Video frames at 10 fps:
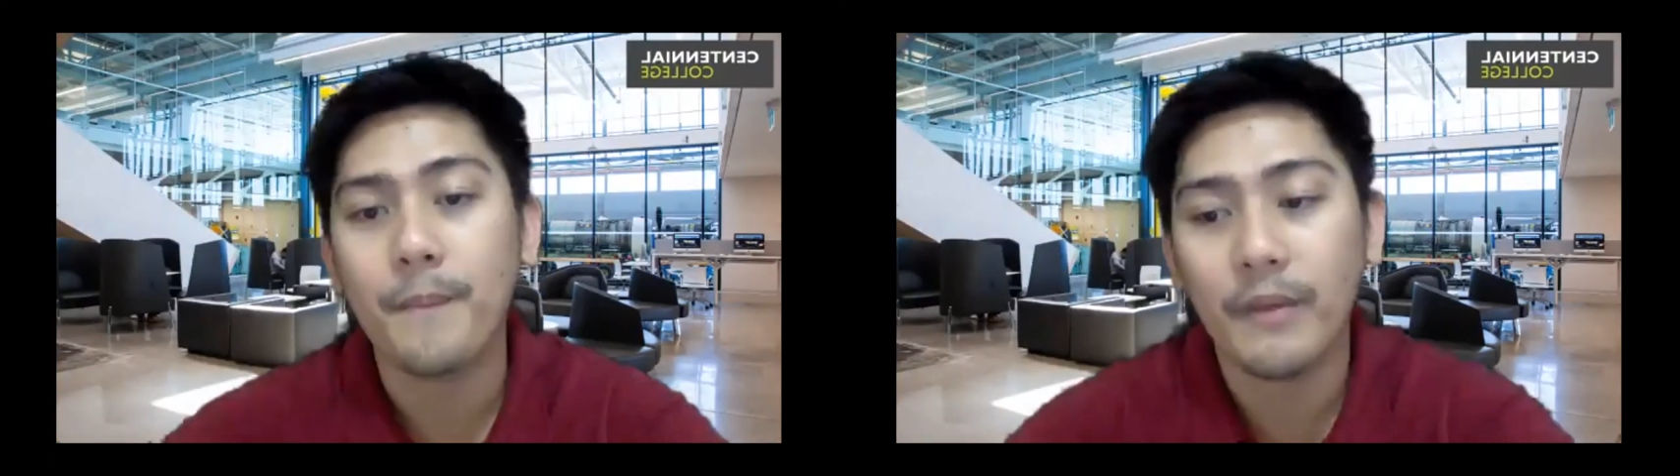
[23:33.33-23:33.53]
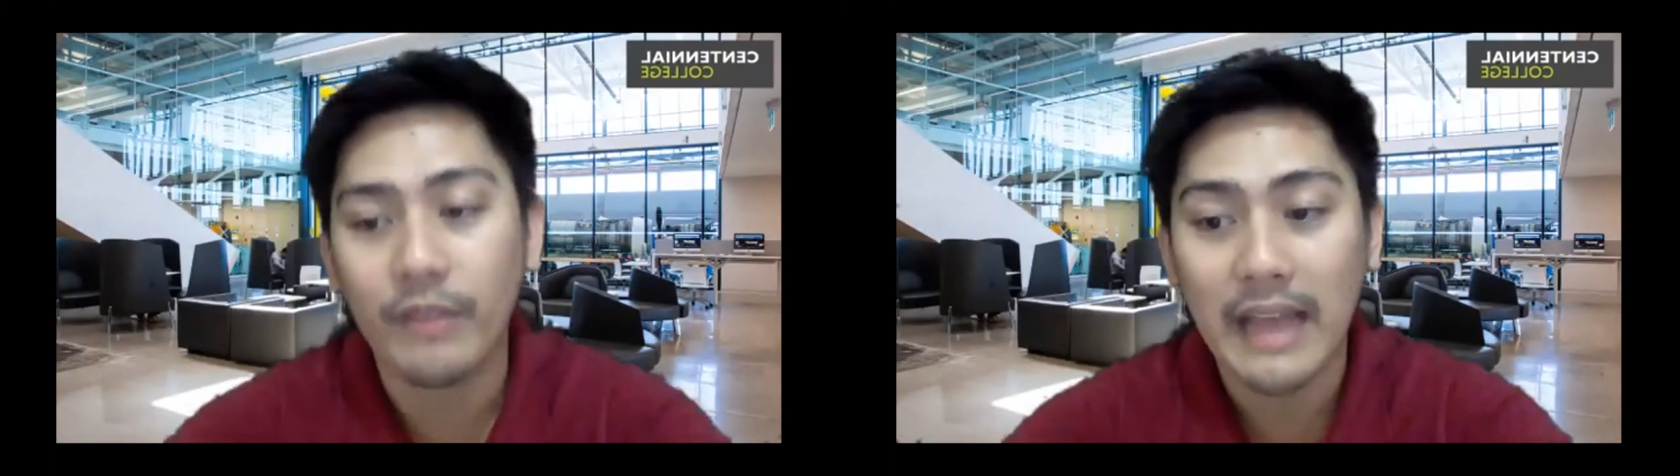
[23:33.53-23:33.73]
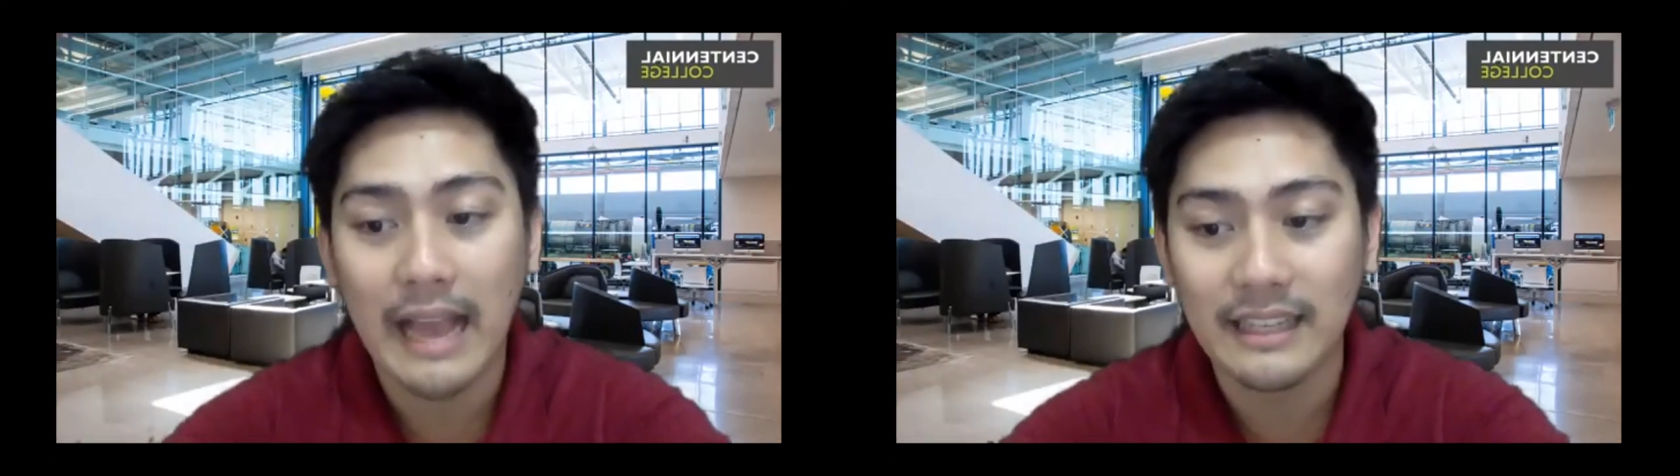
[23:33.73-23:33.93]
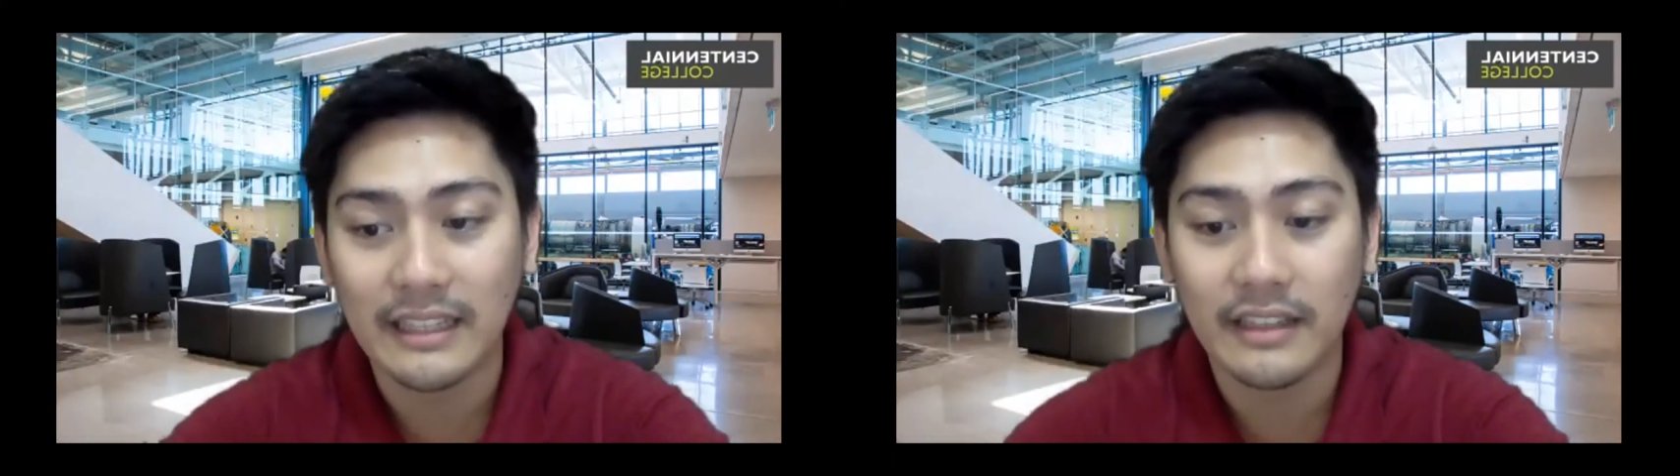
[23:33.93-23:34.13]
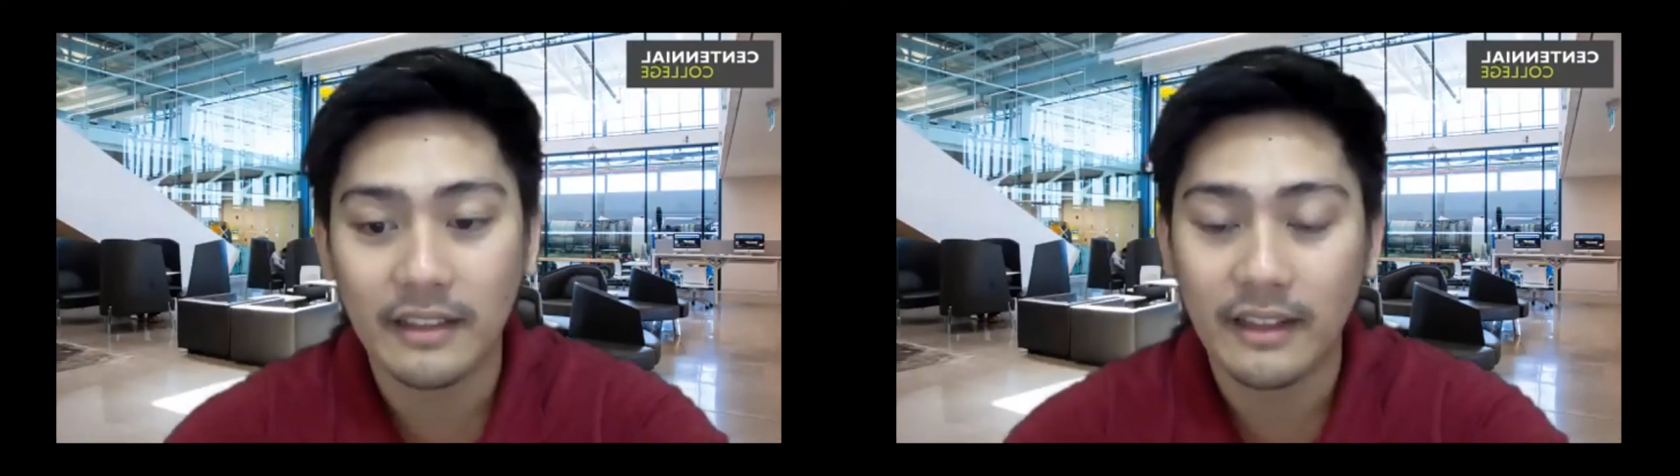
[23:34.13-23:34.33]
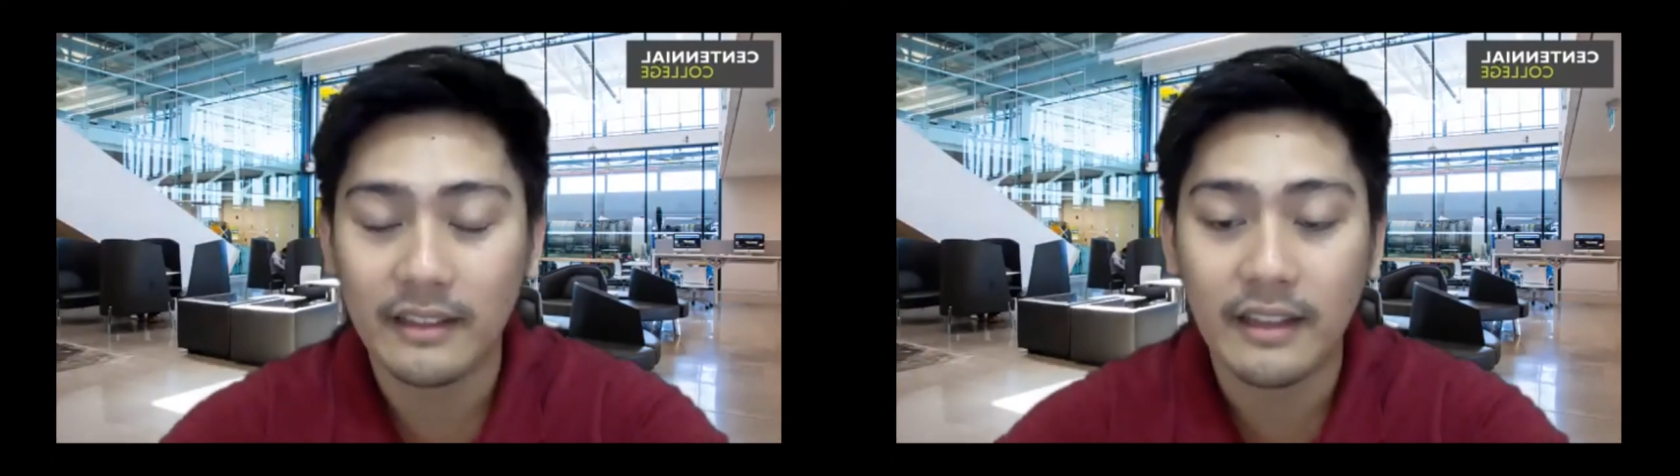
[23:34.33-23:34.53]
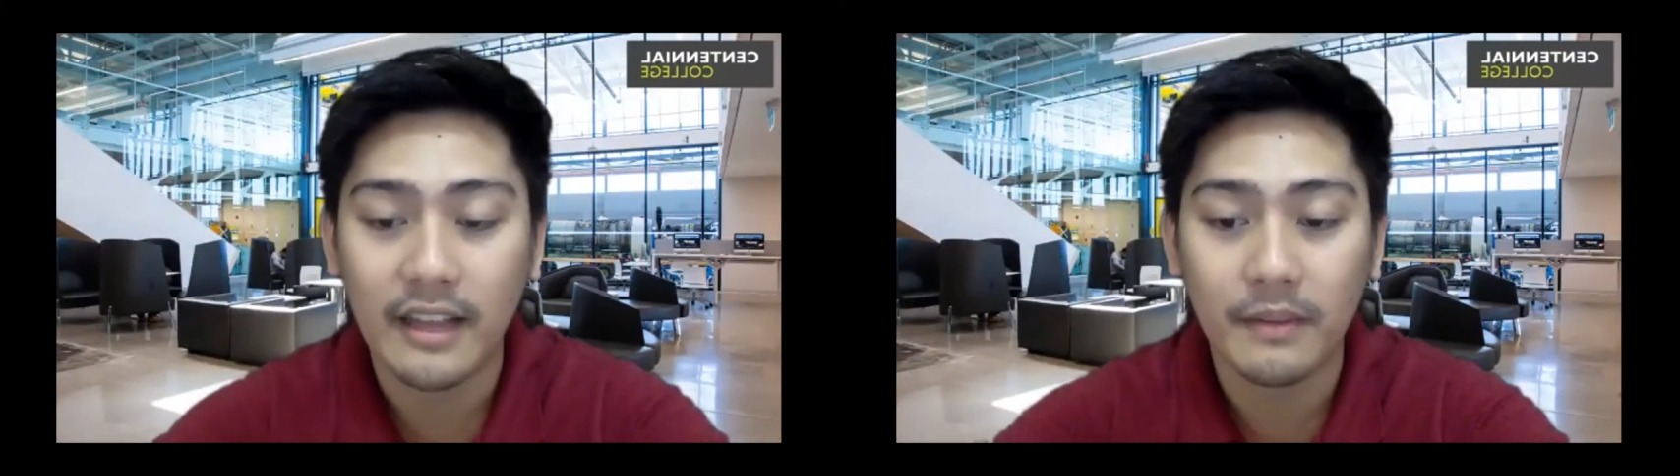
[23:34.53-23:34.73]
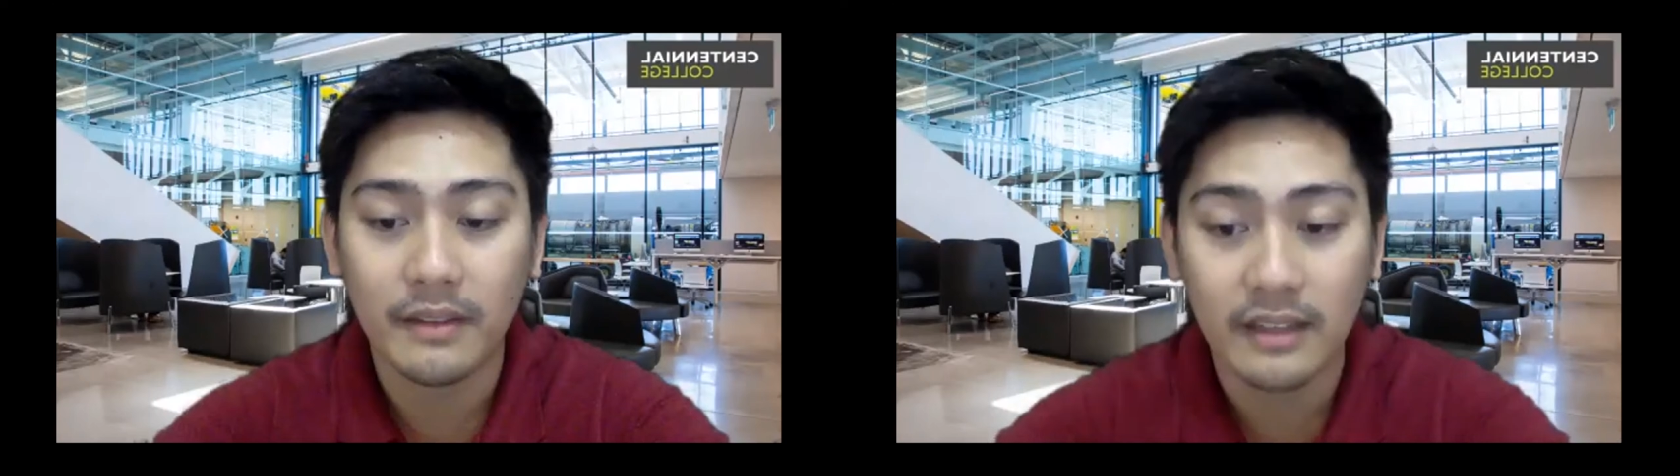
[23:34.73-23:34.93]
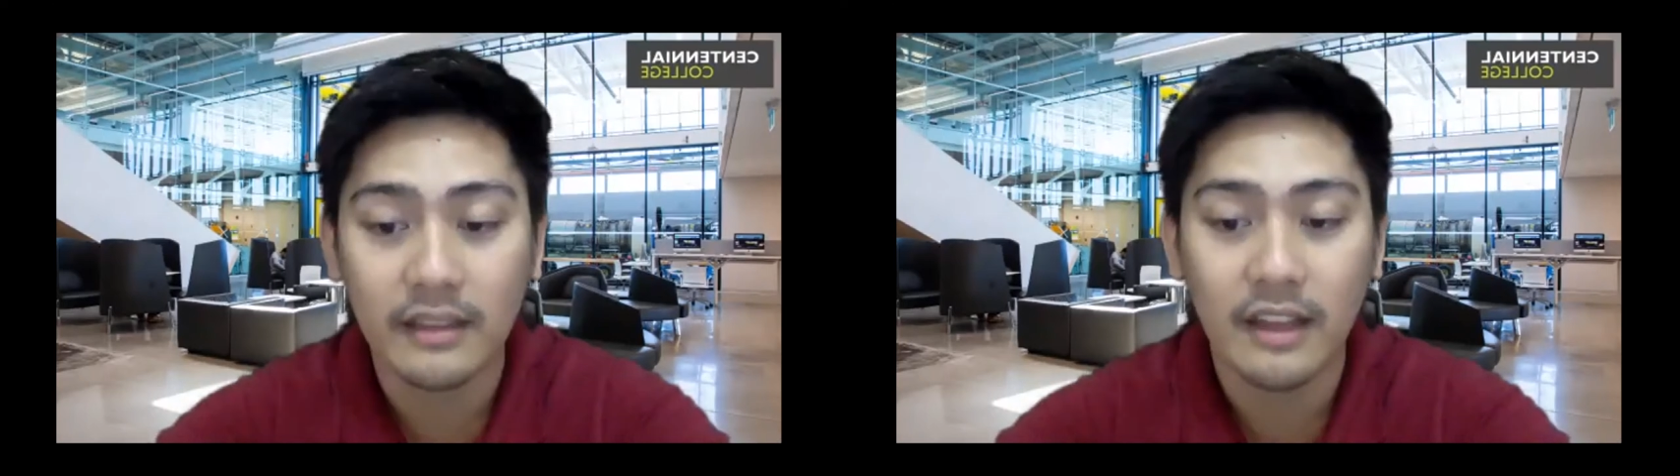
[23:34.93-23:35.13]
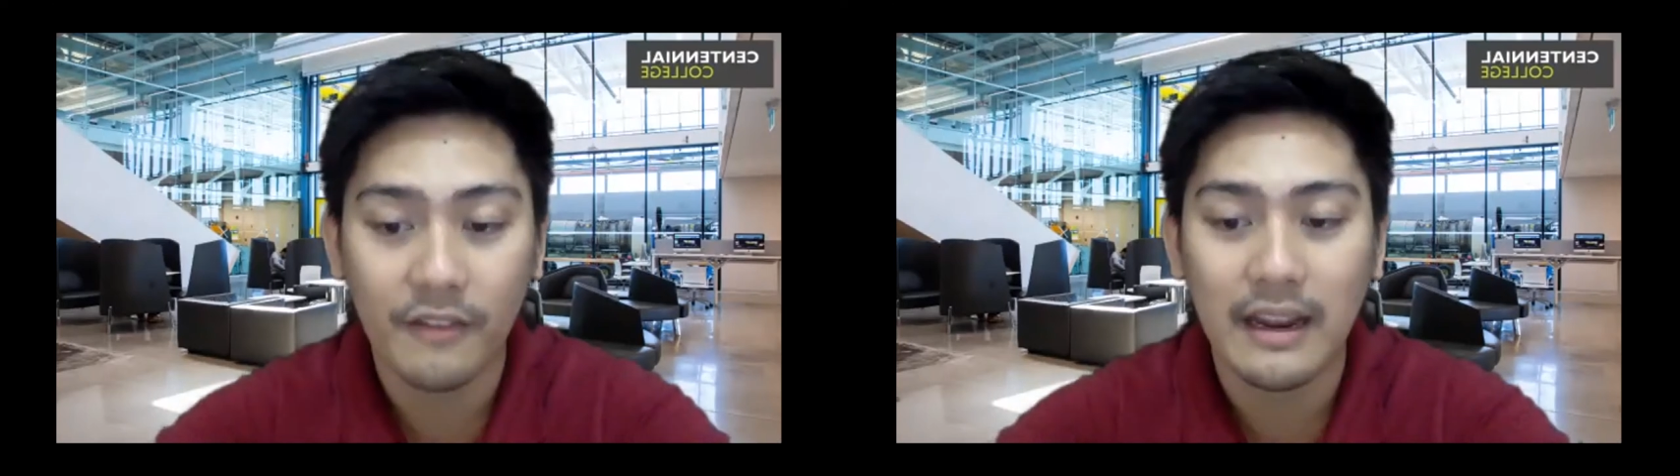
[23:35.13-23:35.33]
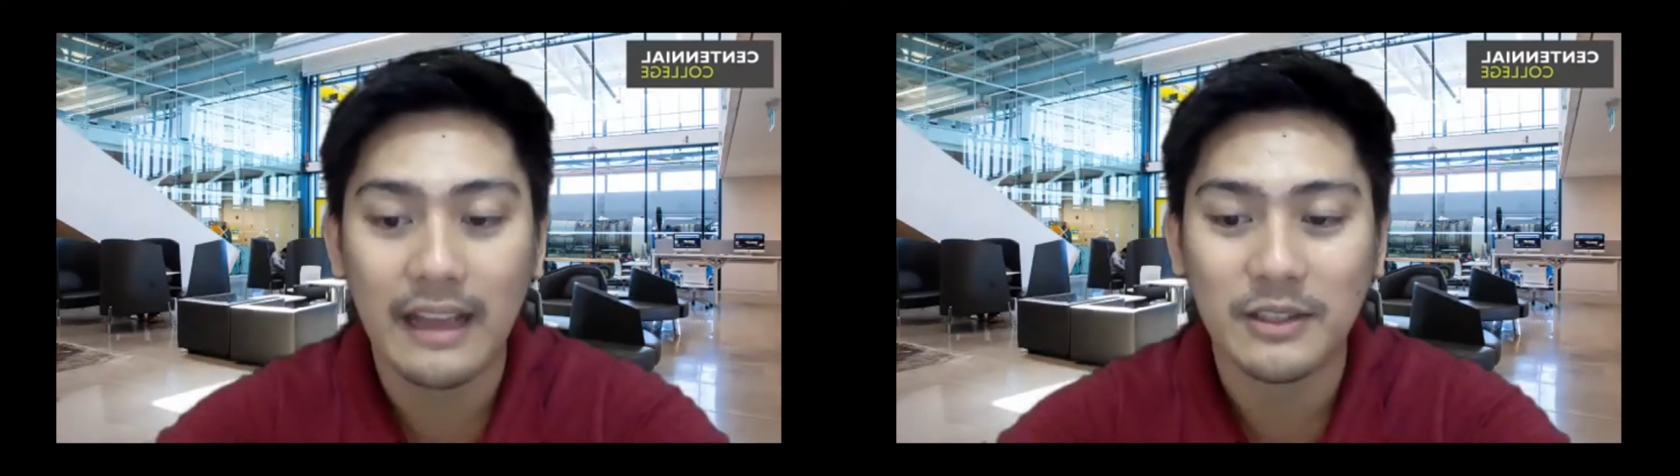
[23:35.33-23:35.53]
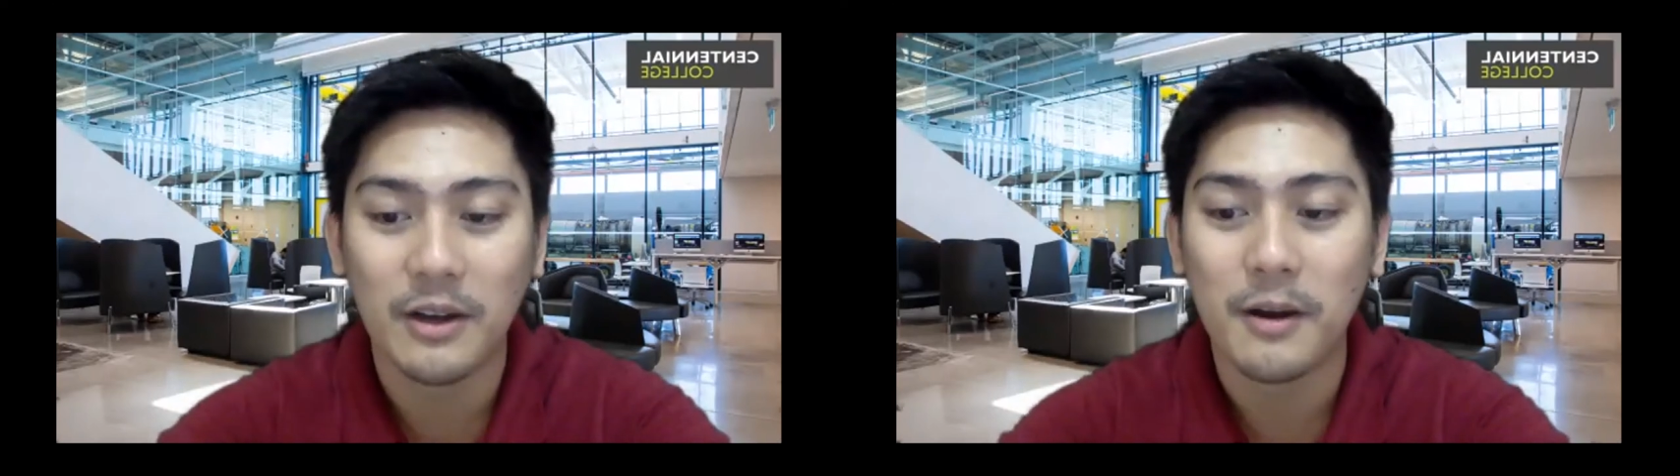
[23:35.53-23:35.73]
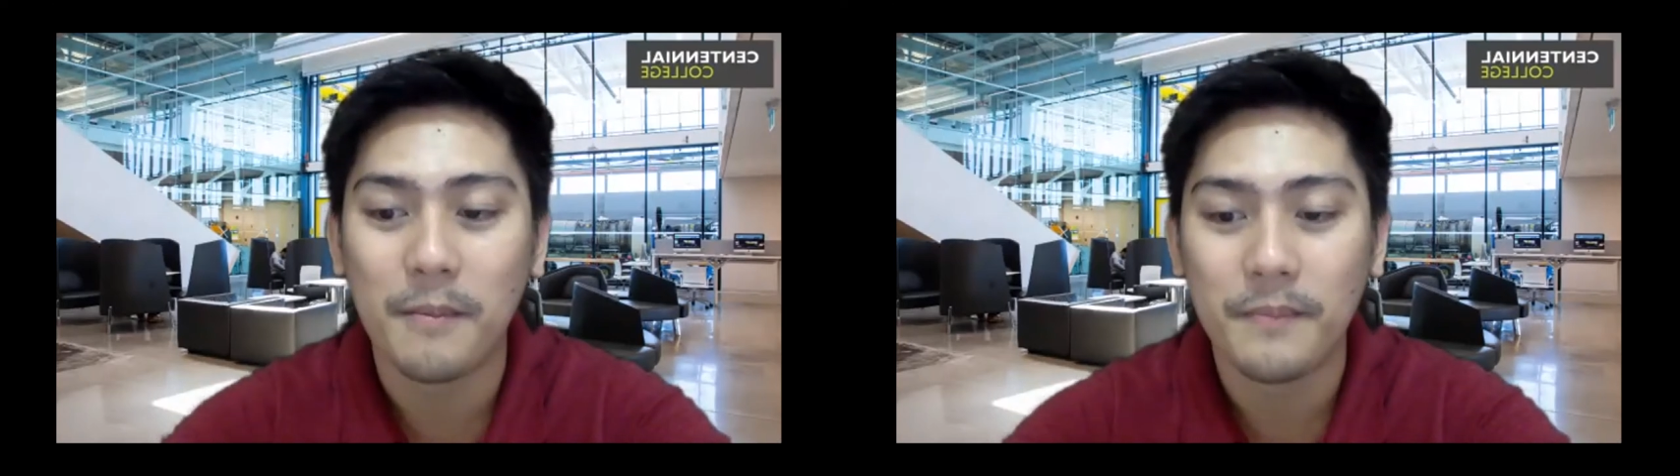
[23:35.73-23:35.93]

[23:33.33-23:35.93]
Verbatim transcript: If it has that in, an, in the name, it, it definitely has co-op.